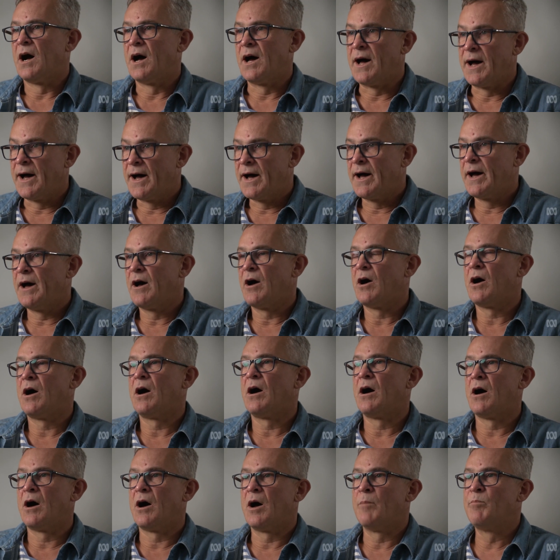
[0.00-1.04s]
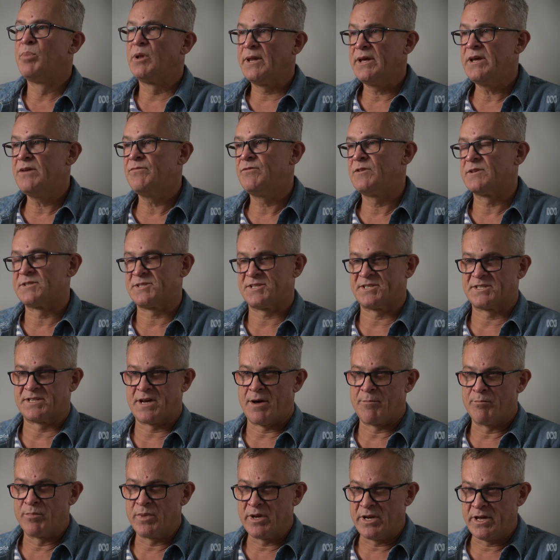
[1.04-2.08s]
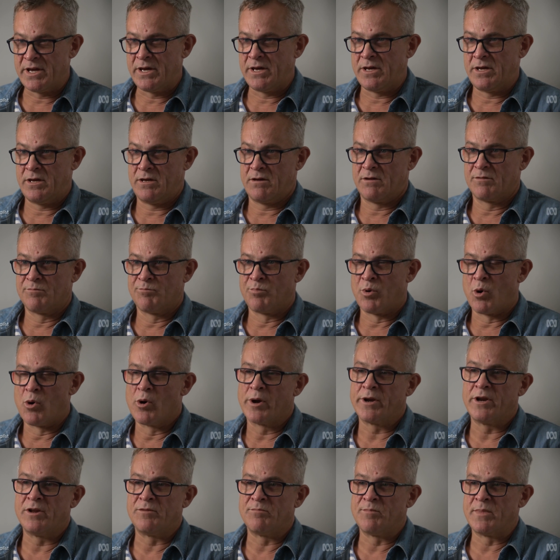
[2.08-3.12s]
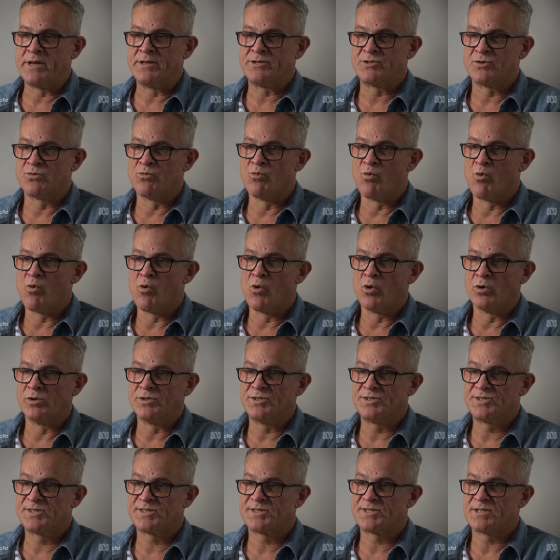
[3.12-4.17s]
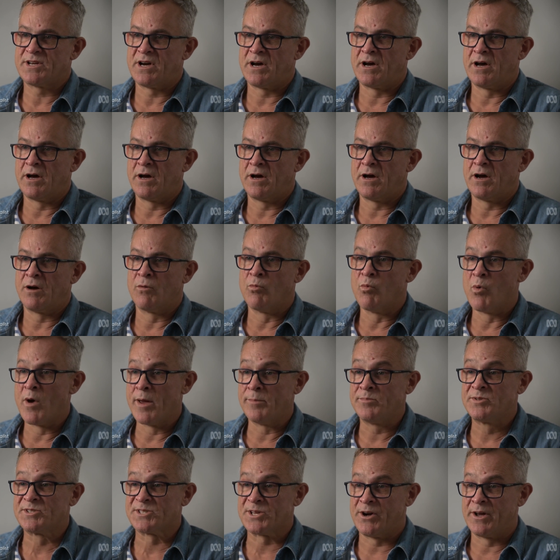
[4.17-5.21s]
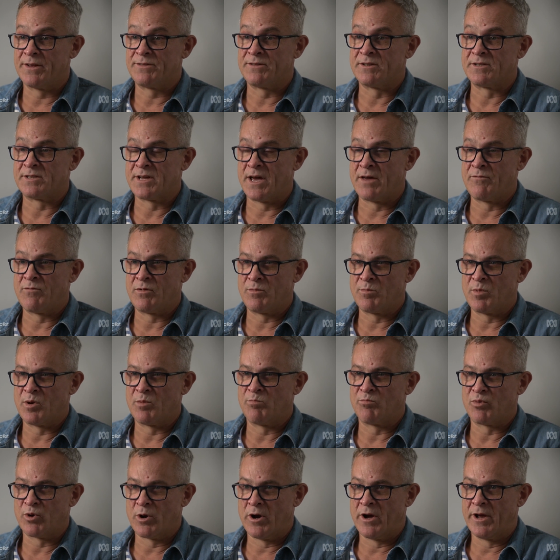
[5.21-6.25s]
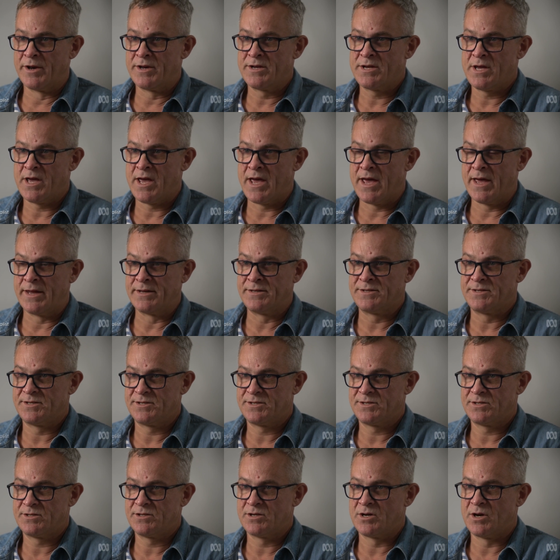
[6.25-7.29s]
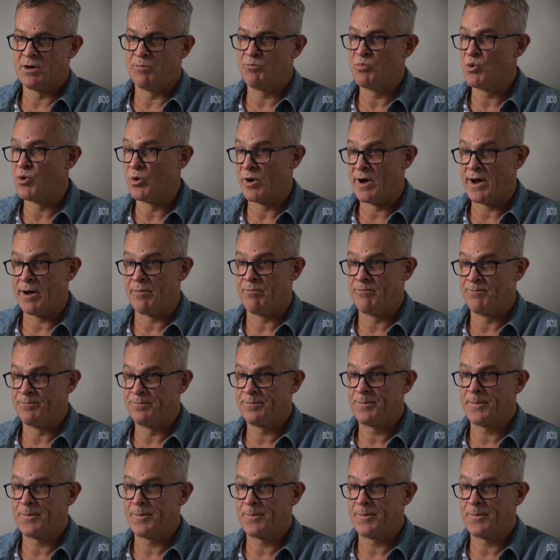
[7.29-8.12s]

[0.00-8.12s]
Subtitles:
I believe that somebody pointed me towards a website that David McBride had put up.